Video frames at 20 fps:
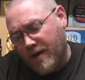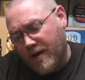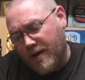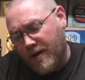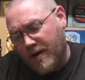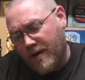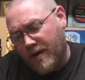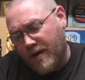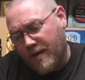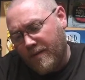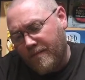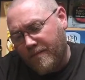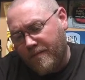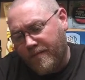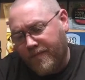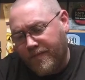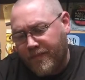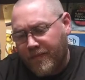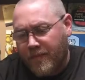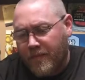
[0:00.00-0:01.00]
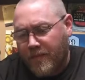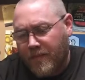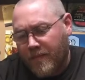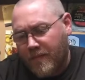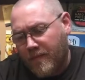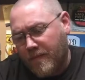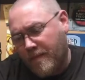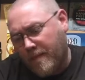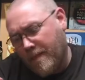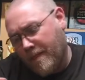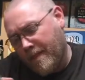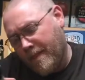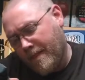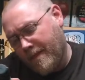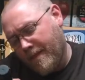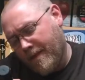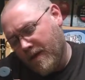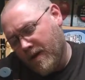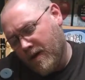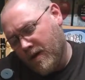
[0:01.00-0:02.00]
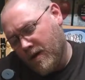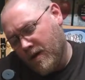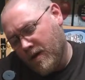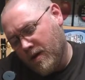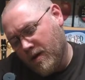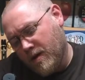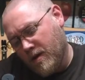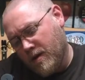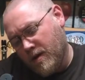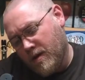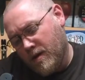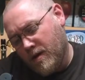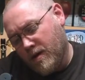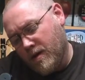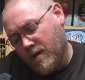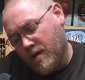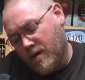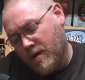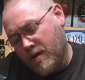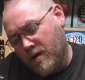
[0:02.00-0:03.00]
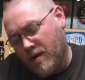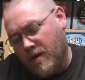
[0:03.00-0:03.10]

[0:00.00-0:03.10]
(silence)